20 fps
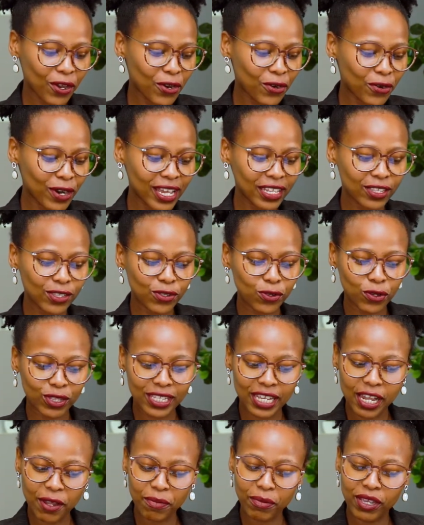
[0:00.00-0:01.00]
Right, so
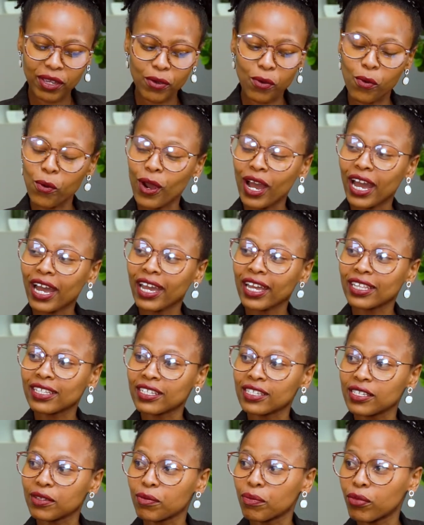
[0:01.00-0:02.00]
tell me why it
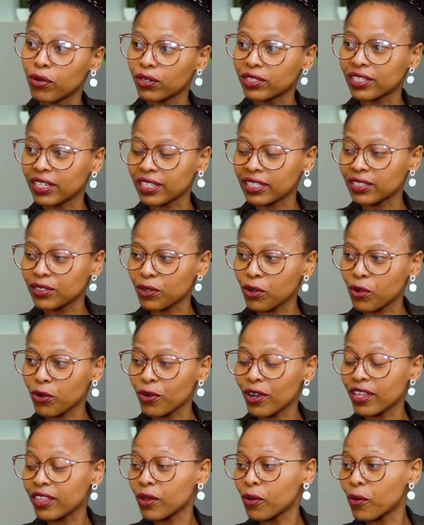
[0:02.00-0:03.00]
is important, or
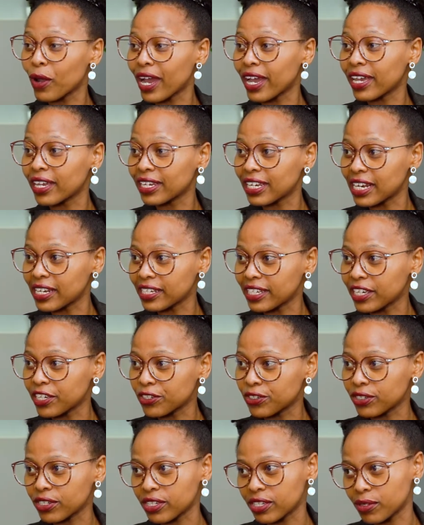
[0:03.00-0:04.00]
rather why
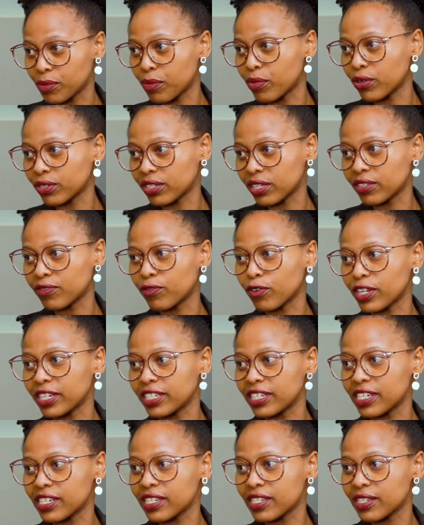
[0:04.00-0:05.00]
delegation is important for
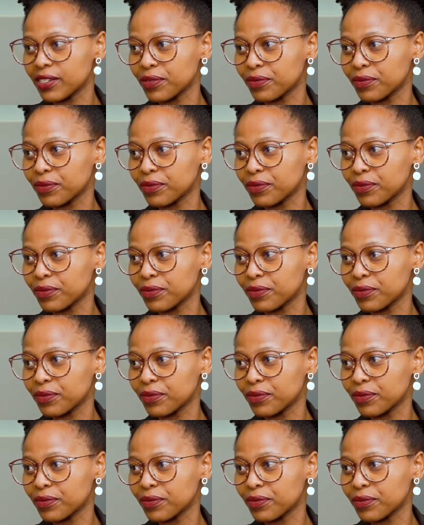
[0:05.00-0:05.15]
leaders.